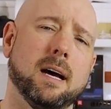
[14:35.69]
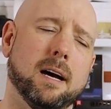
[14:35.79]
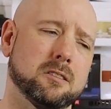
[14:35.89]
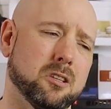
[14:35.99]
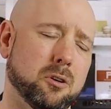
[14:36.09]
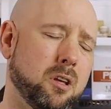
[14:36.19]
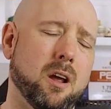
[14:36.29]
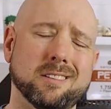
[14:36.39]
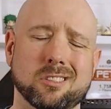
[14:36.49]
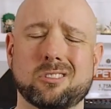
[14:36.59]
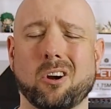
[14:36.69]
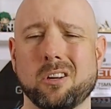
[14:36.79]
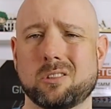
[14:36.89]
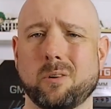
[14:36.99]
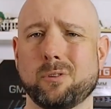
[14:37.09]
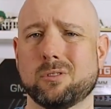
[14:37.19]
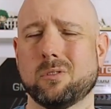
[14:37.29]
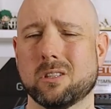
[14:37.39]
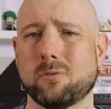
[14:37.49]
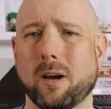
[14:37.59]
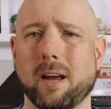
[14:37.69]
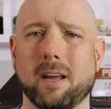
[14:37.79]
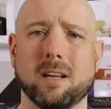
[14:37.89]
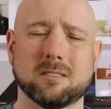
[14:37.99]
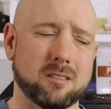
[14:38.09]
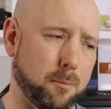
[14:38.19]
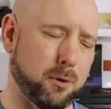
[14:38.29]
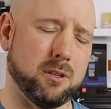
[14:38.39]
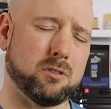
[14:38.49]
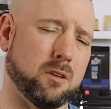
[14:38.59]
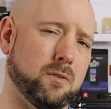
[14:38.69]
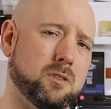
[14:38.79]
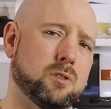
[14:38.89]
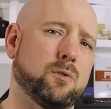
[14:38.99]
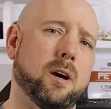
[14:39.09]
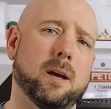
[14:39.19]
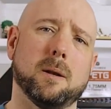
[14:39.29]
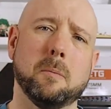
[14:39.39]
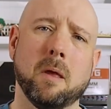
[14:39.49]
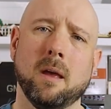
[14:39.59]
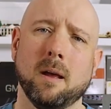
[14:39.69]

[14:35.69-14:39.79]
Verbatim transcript: Uh, so you know, as a starting surface, it's fine. As a temporary surface, it's fine.